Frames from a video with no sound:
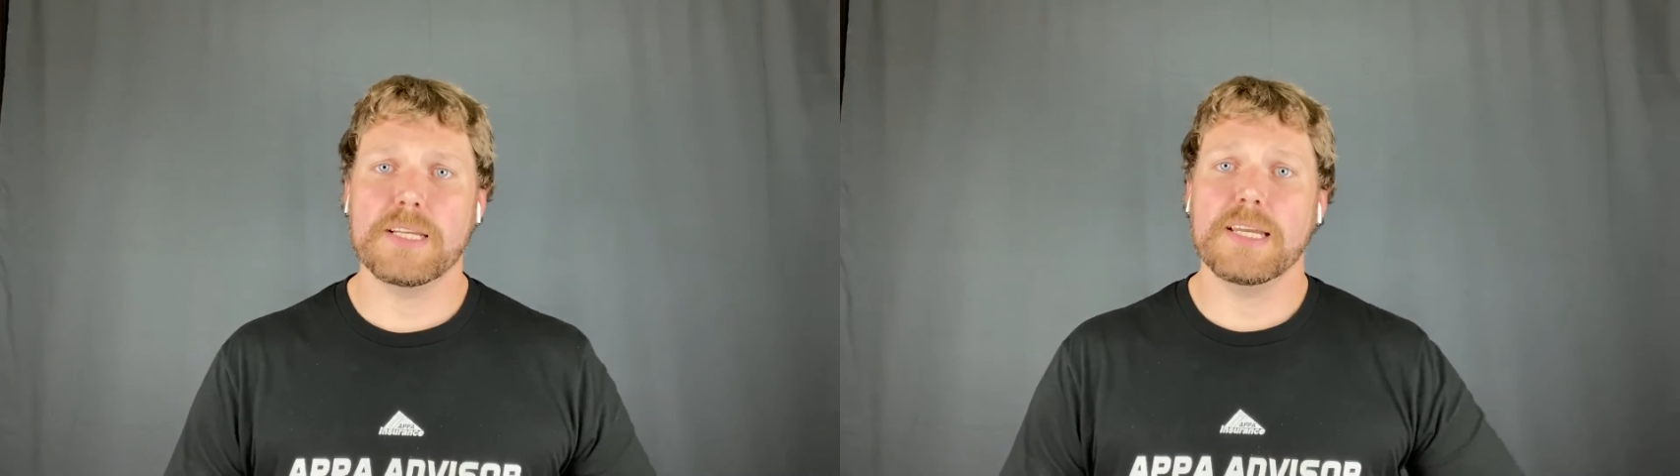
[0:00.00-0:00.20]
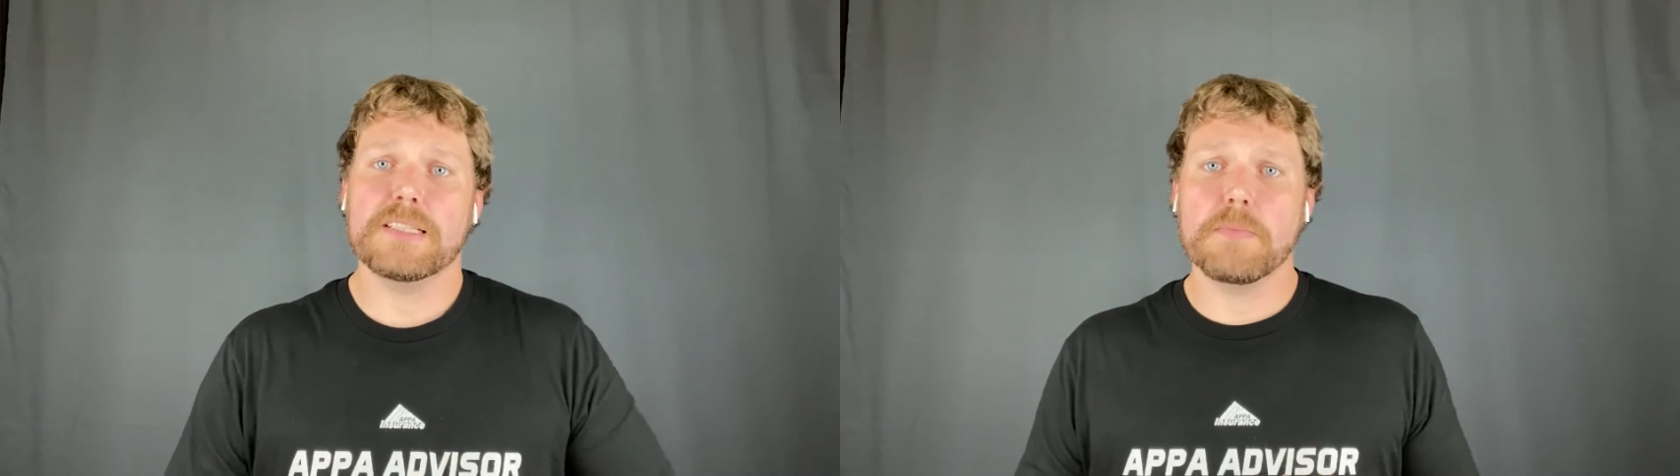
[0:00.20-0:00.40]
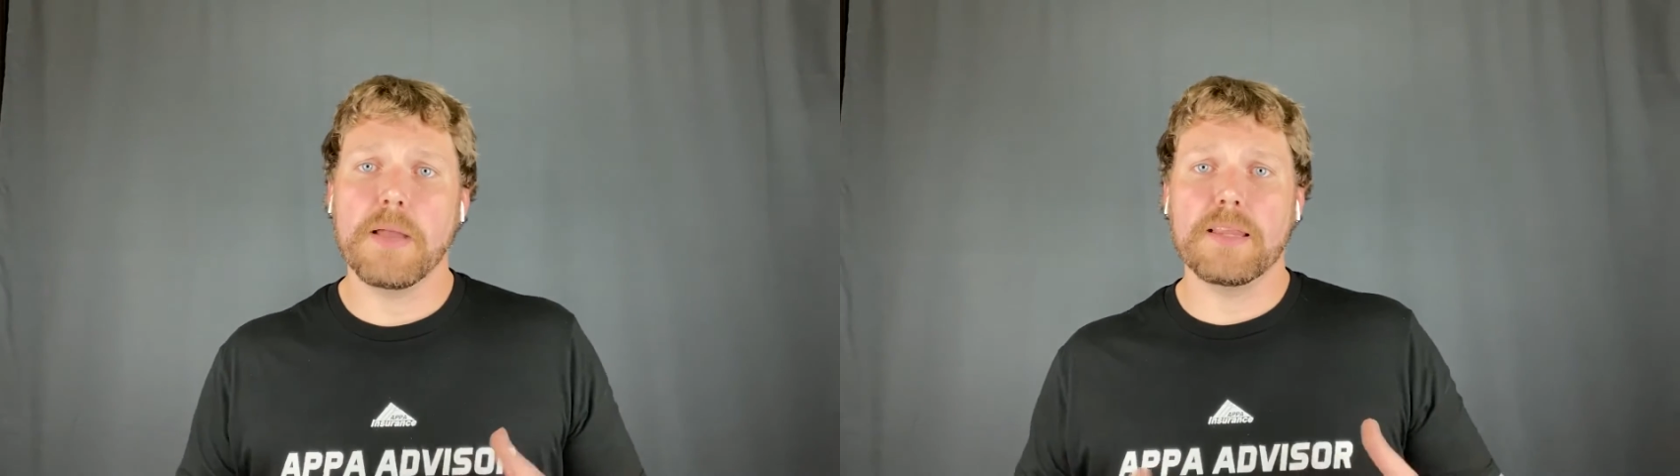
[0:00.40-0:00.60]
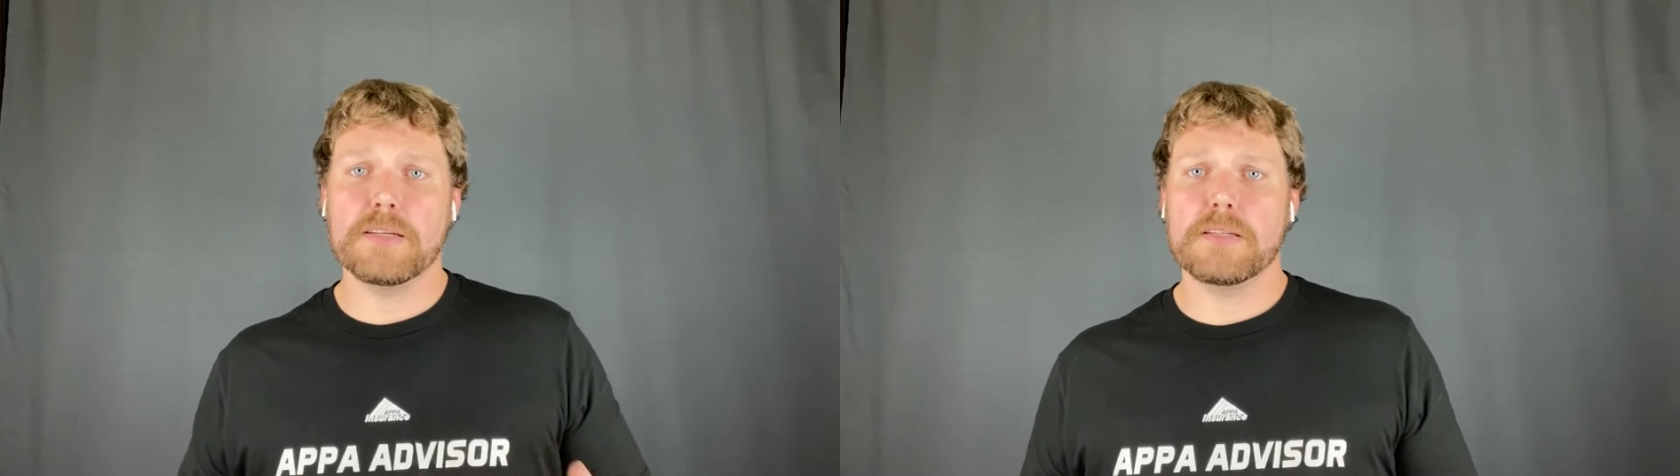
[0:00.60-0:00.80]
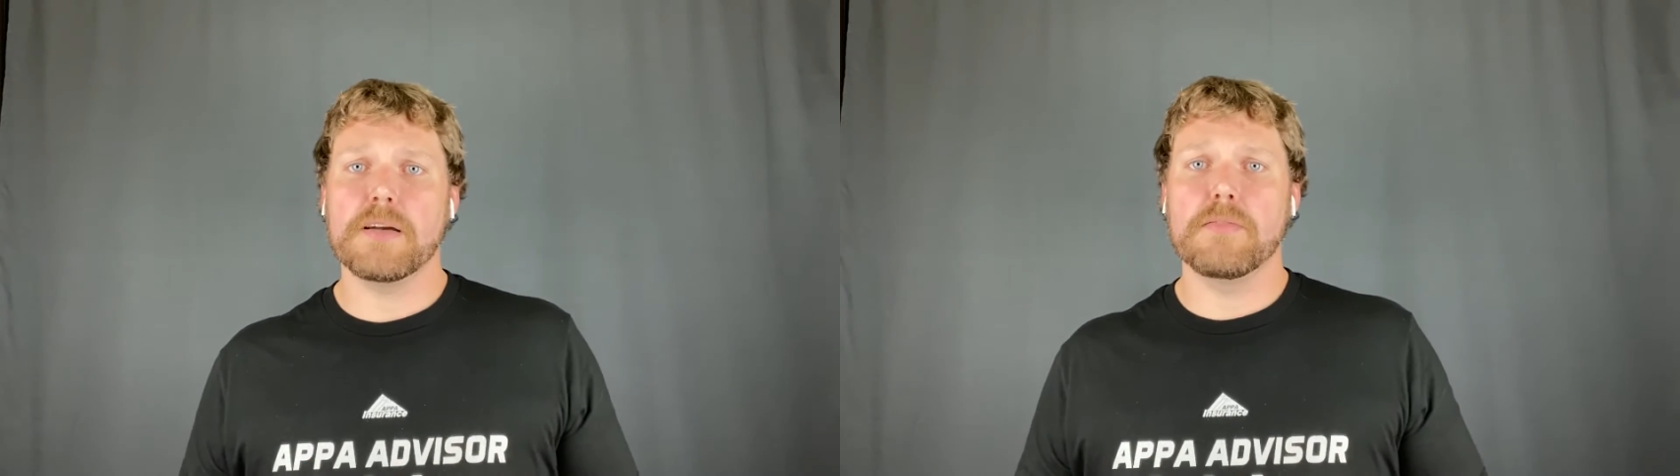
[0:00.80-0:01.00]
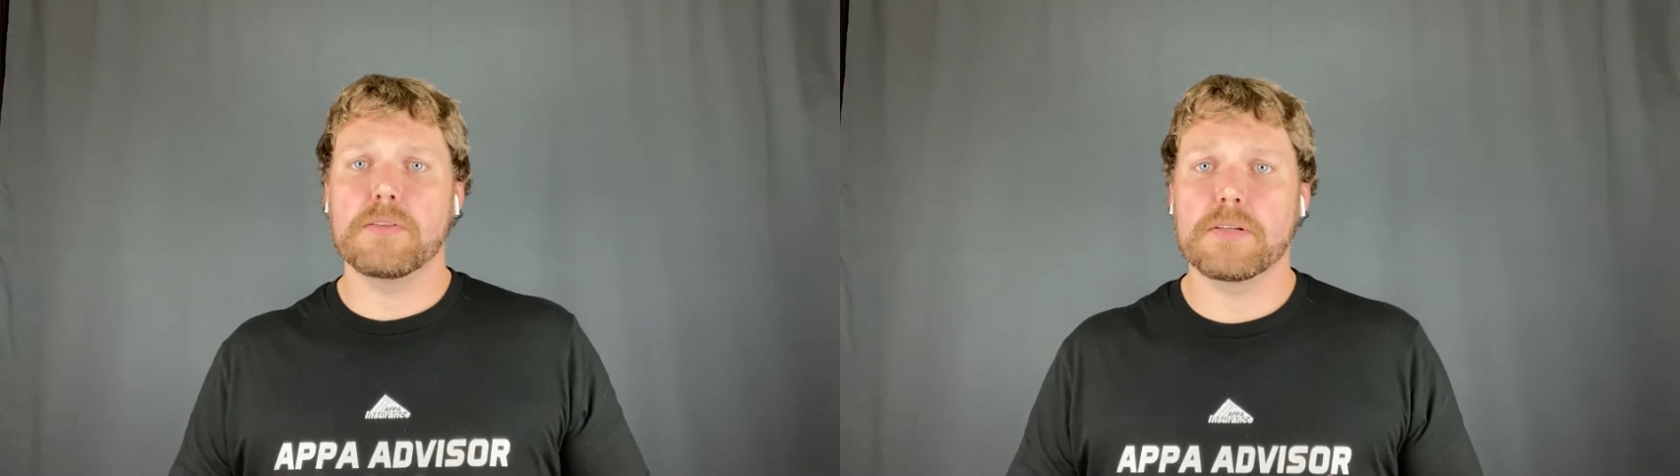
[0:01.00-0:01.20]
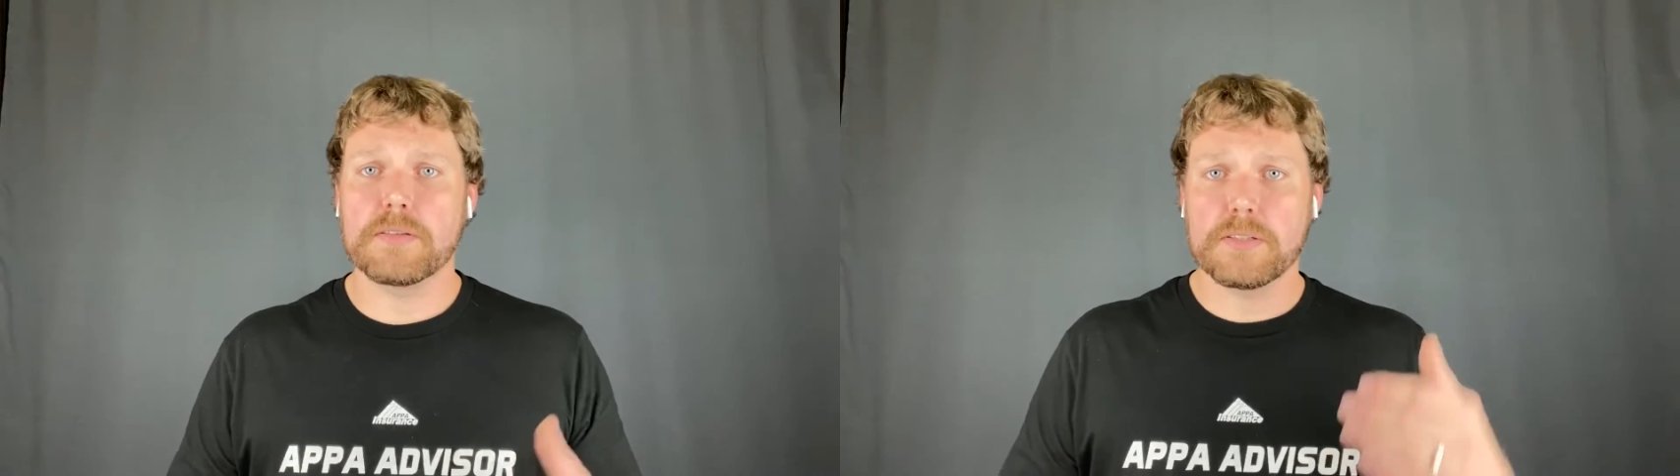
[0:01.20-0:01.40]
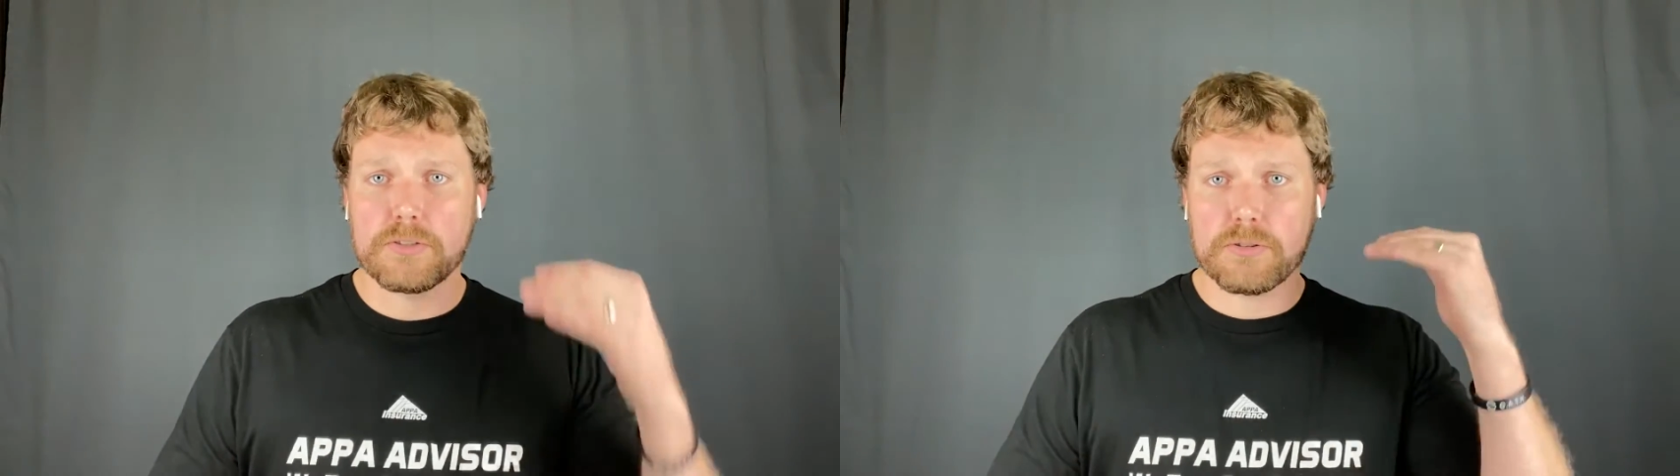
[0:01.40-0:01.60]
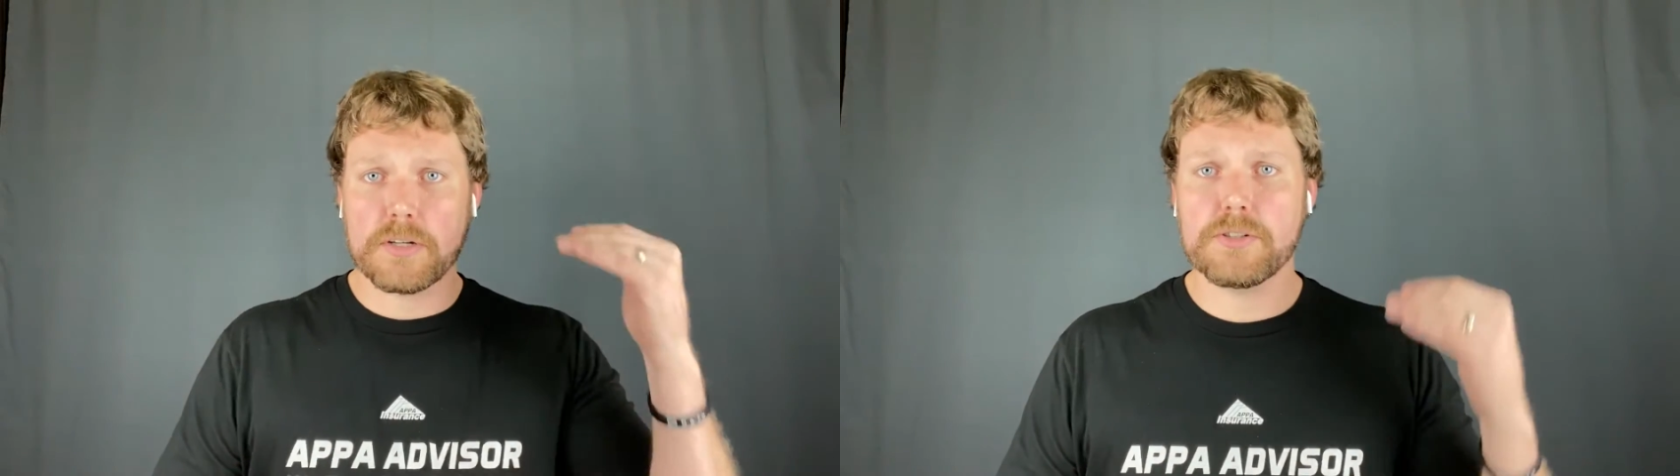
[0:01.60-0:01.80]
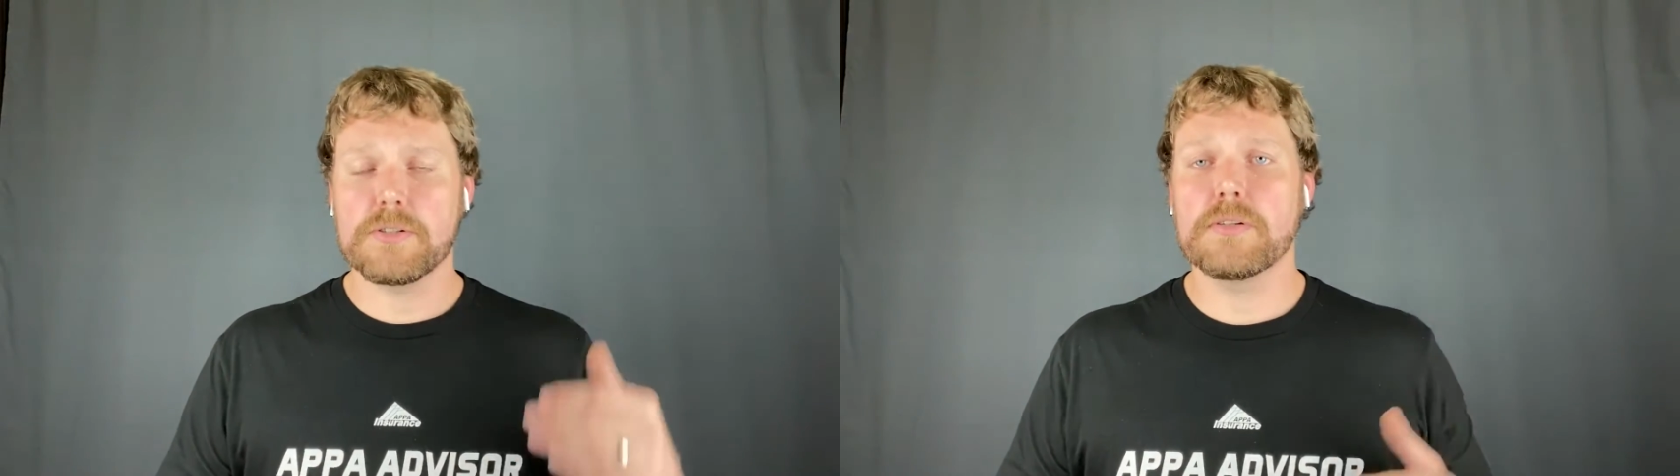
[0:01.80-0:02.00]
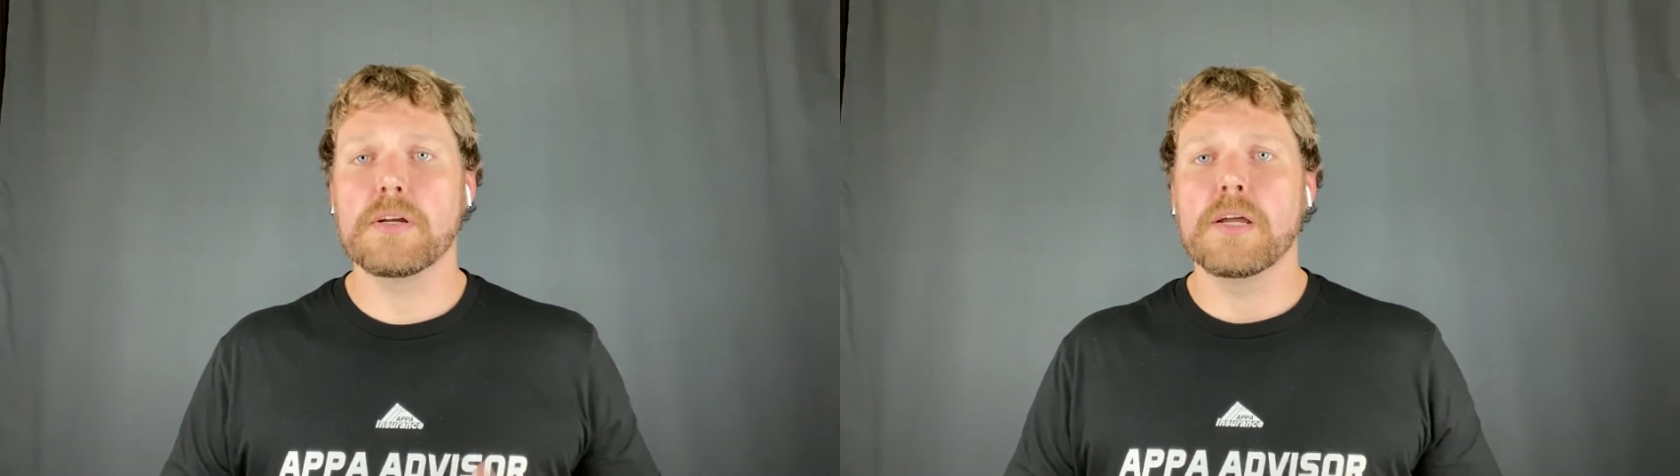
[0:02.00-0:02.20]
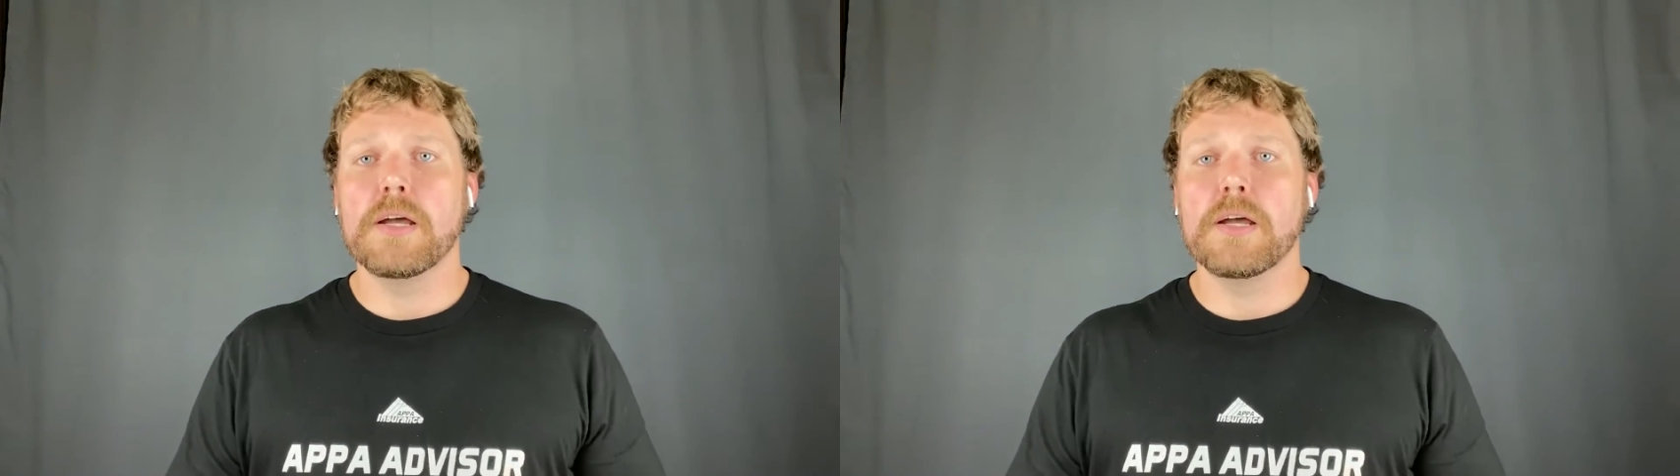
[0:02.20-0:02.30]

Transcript: and it's mainly to cover the structure.